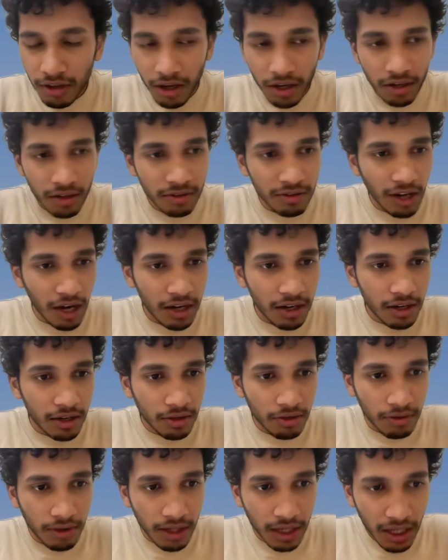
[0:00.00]
understand it
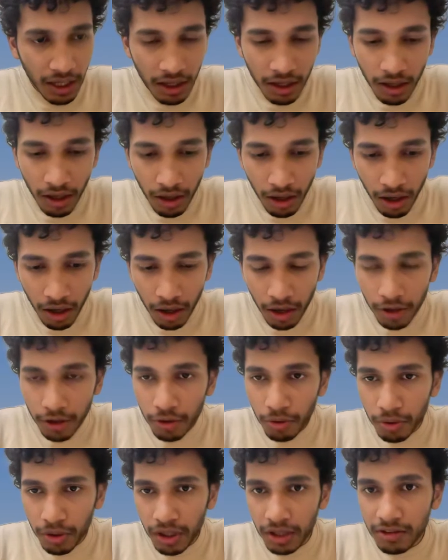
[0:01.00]
quickly.
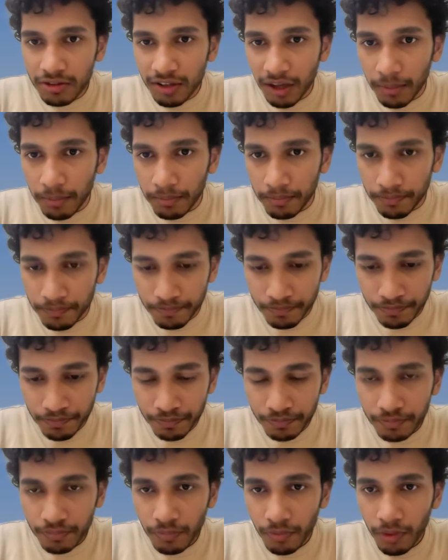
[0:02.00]
Total sum
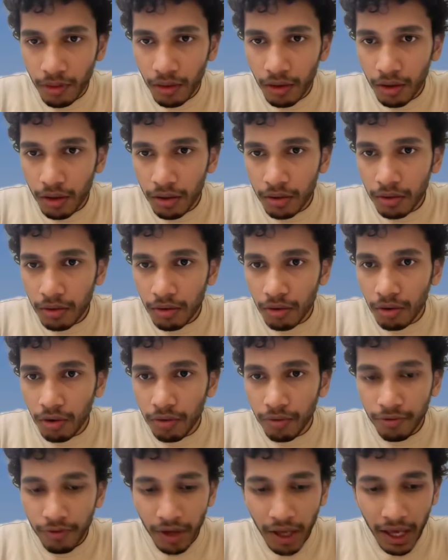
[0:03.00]

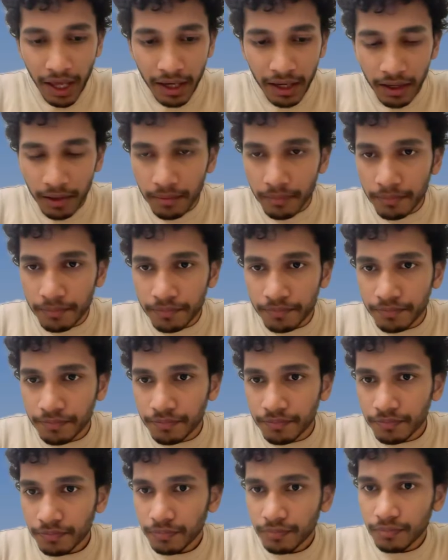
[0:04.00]
of array
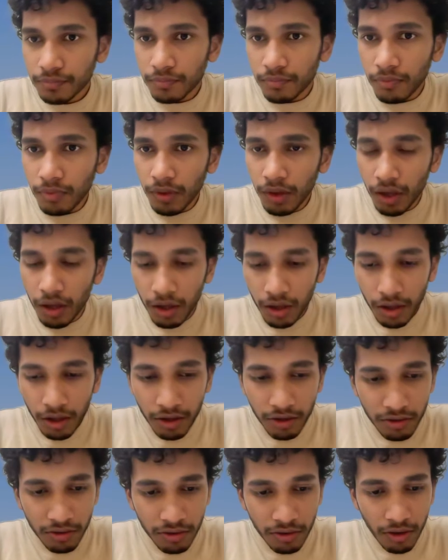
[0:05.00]

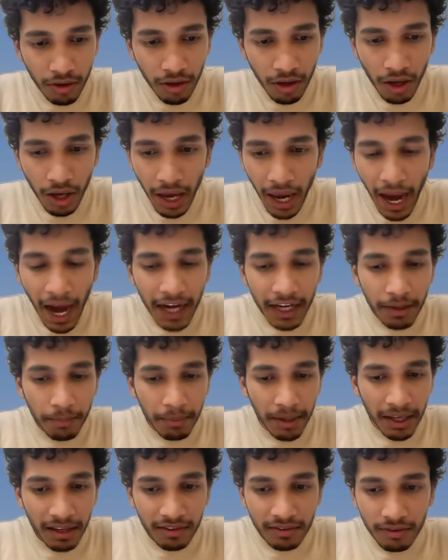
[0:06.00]
is at
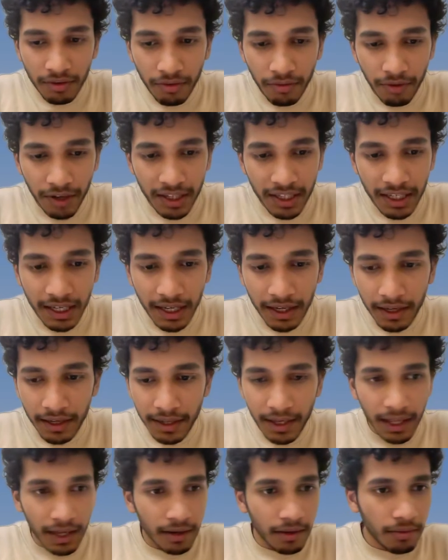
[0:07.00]
max
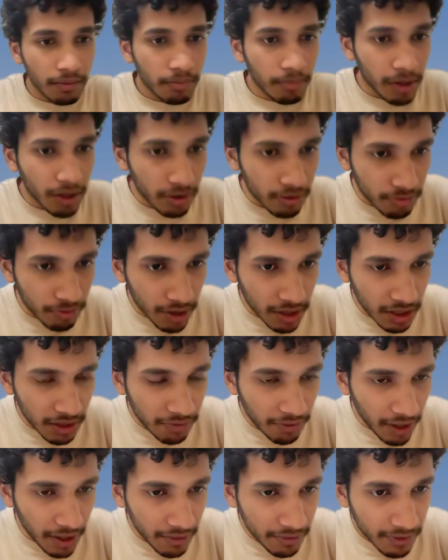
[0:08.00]
1e10, because
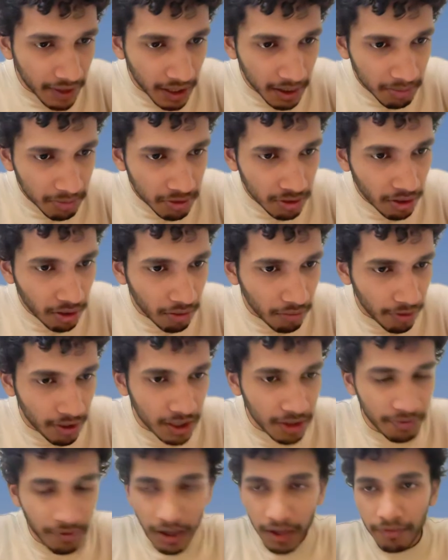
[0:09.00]
1e5 times
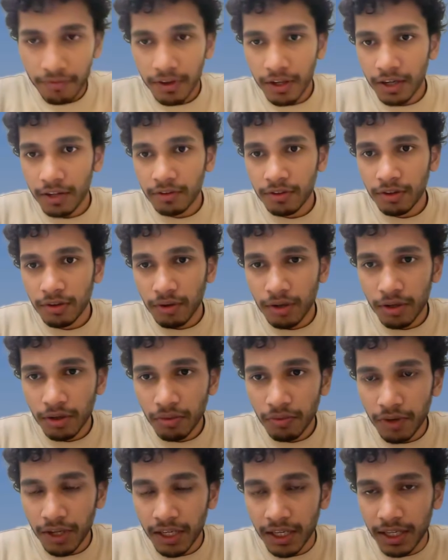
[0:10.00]
1e5, it is equal to
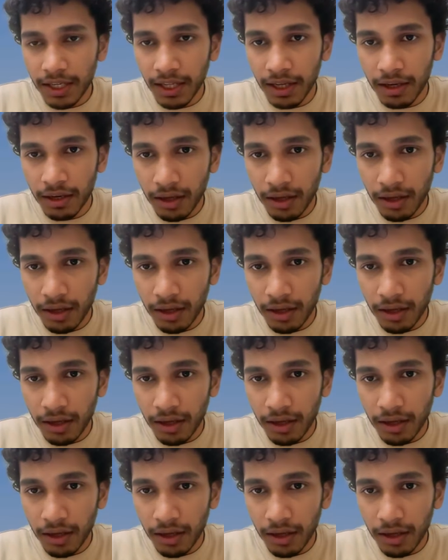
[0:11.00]
1e10.